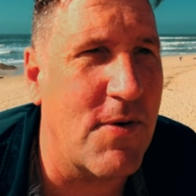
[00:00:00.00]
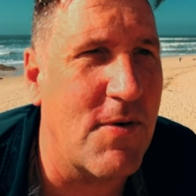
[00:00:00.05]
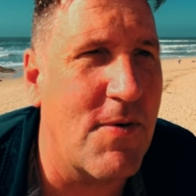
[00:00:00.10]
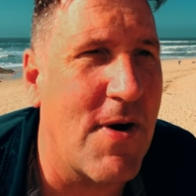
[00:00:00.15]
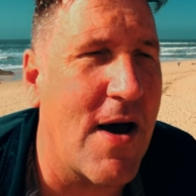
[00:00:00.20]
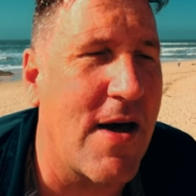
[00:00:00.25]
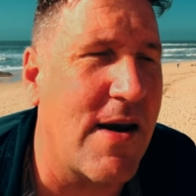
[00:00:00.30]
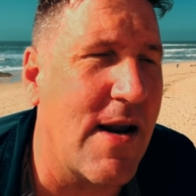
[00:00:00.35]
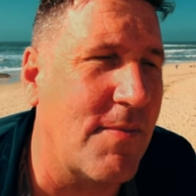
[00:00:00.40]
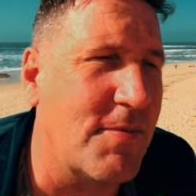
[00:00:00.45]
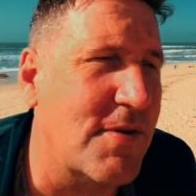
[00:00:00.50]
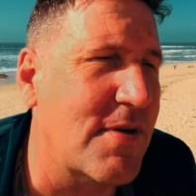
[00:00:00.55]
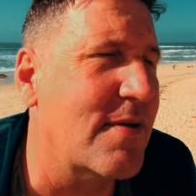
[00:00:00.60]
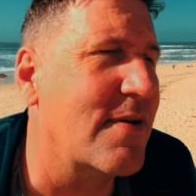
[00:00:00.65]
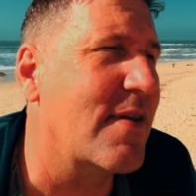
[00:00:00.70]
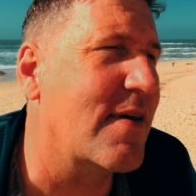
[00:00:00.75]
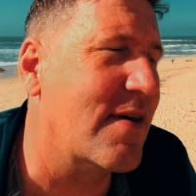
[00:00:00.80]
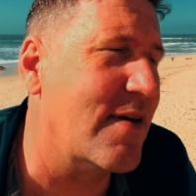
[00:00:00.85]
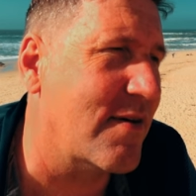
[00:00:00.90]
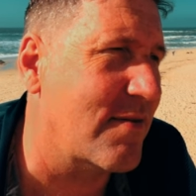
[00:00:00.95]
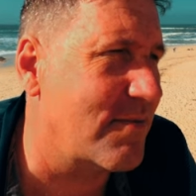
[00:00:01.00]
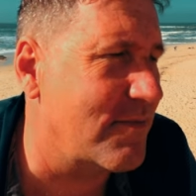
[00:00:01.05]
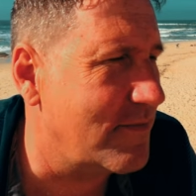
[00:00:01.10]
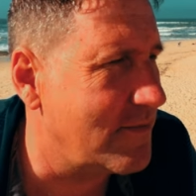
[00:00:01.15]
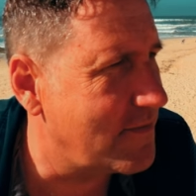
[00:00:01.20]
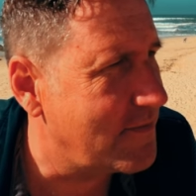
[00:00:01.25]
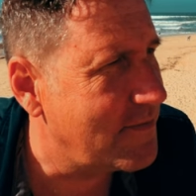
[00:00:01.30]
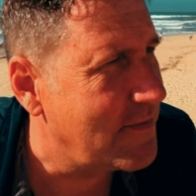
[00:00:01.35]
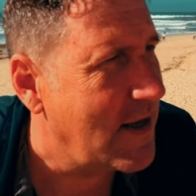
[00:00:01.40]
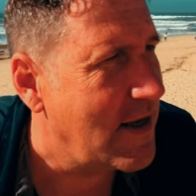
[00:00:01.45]
We rode up to the
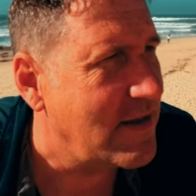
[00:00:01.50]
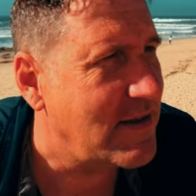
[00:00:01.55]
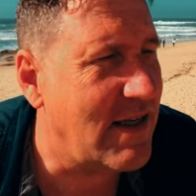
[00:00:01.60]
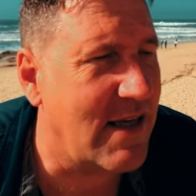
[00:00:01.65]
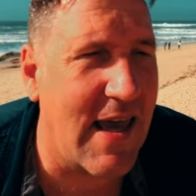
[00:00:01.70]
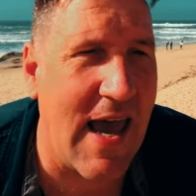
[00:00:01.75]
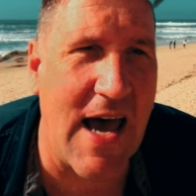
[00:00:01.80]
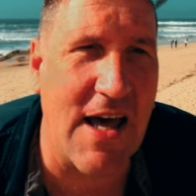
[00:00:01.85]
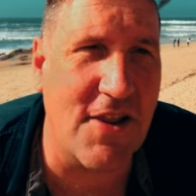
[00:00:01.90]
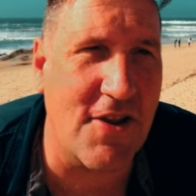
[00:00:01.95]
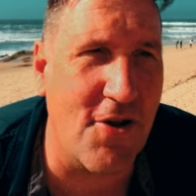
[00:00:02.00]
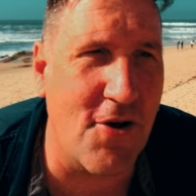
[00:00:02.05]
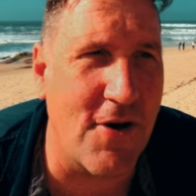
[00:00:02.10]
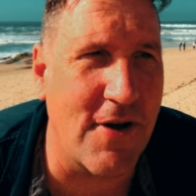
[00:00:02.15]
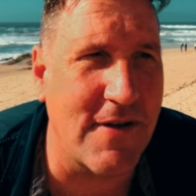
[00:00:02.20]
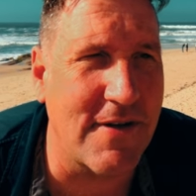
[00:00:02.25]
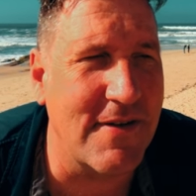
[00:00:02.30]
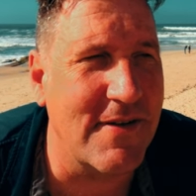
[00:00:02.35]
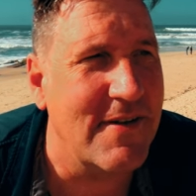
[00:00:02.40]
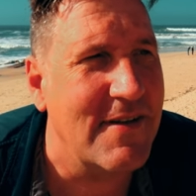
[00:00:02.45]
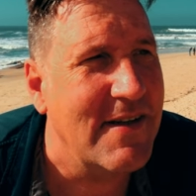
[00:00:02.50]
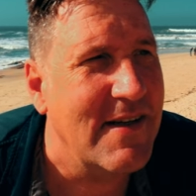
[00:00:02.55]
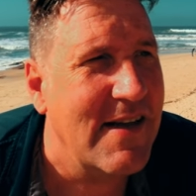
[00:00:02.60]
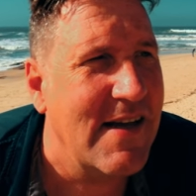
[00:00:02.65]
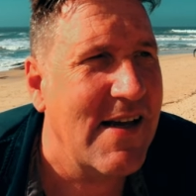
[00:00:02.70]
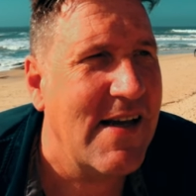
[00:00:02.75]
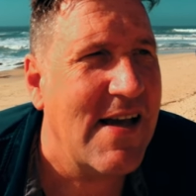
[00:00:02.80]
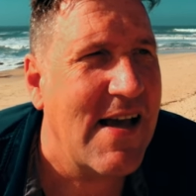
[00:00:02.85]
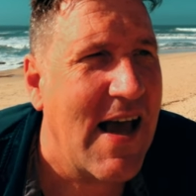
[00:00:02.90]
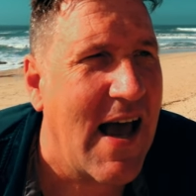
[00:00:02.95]
decathlon,
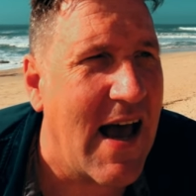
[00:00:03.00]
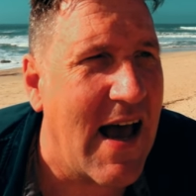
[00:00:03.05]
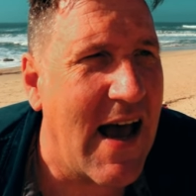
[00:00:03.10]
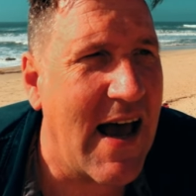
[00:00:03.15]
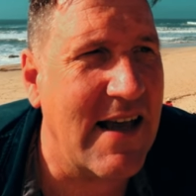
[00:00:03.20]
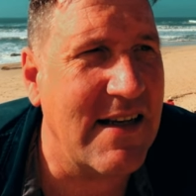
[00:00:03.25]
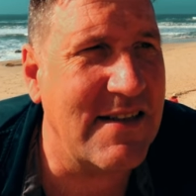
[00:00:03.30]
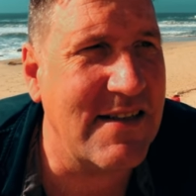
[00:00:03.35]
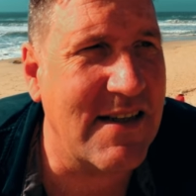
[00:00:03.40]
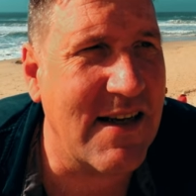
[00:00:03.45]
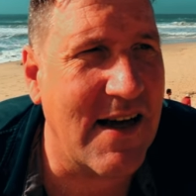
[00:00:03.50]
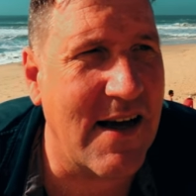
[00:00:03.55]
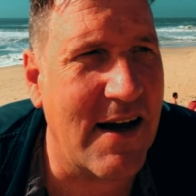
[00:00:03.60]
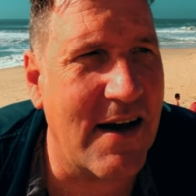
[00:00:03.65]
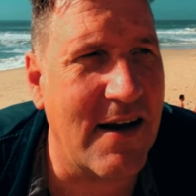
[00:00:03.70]
and